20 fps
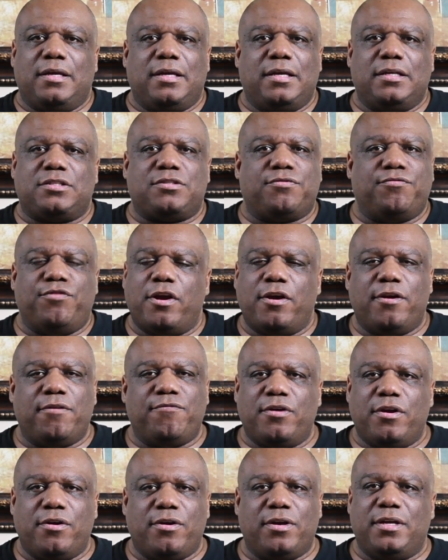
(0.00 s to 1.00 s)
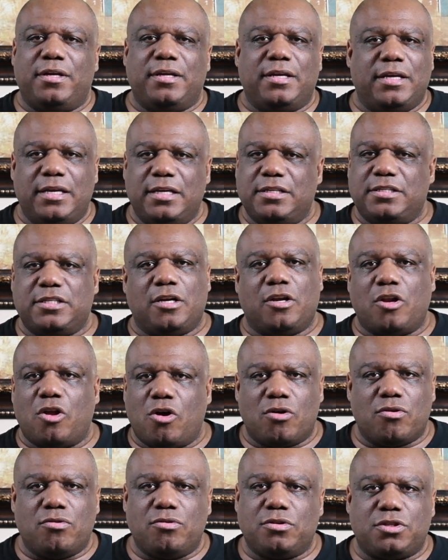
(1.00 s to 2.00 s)
It's very, very easy to
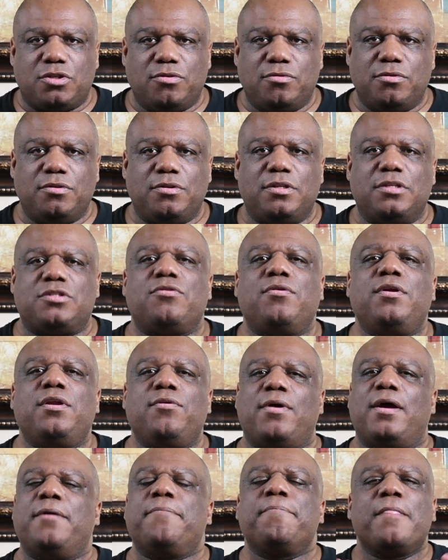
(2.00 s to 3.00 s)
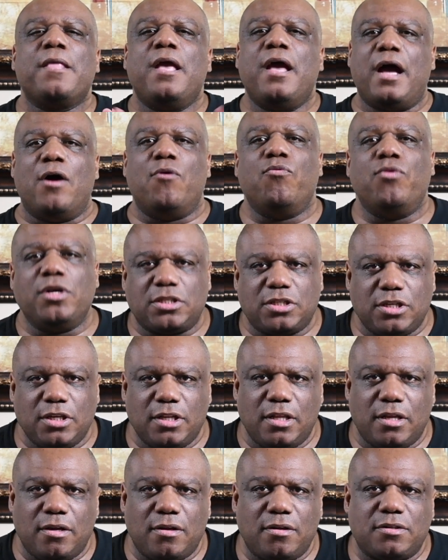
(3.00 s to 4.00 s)
log on to and do this." So anyway, I went to
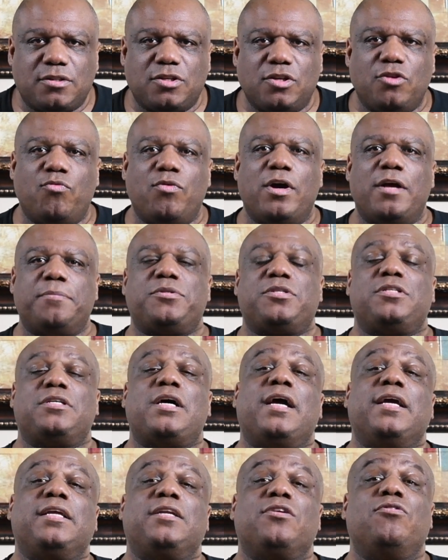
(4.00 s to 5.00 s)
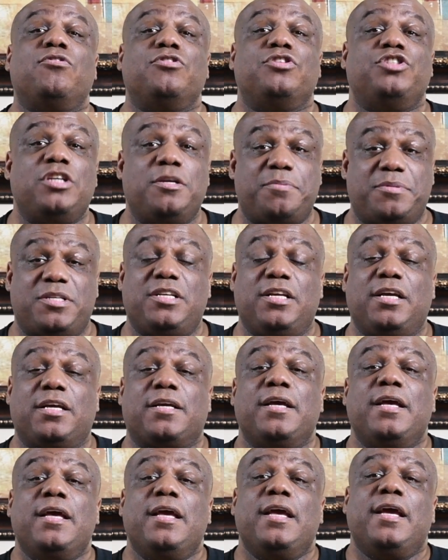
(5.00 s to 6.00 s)
the website on Jipstick
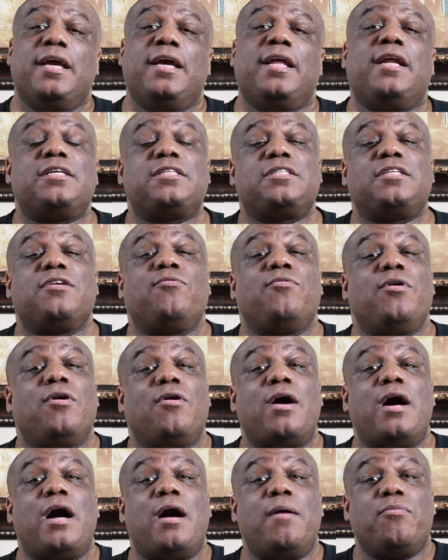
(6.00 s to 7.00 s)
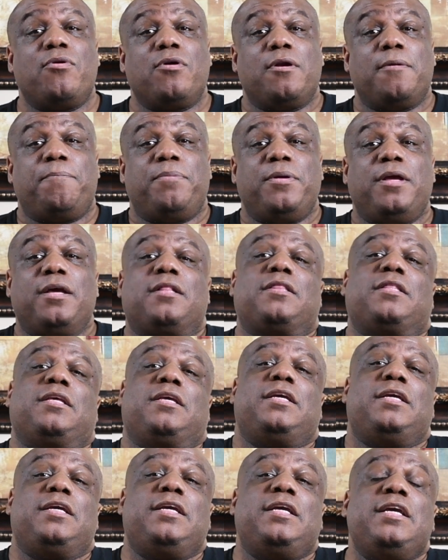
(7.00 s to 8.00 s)
and I said, "Well, I'm going to pick the
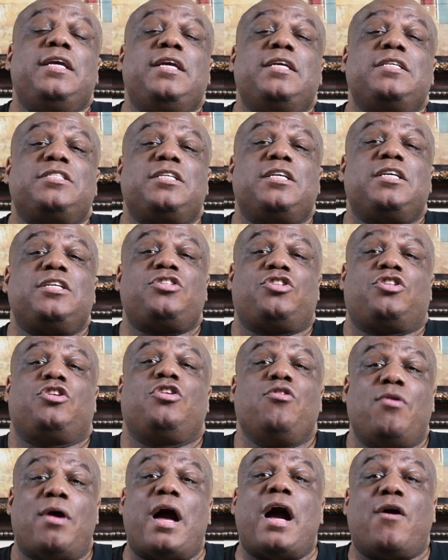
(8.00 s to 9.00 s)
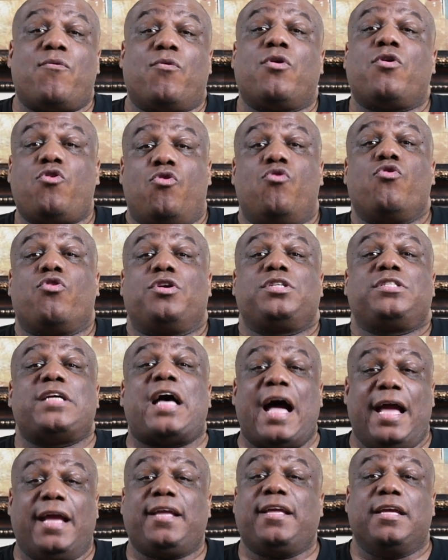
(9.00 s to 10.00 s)
easiest two-hour course
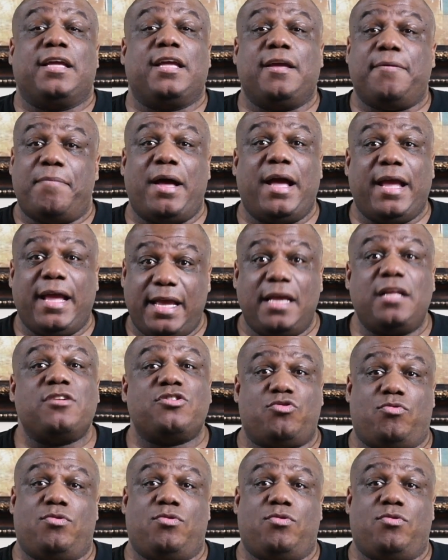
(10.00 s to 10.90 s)
I can get my hands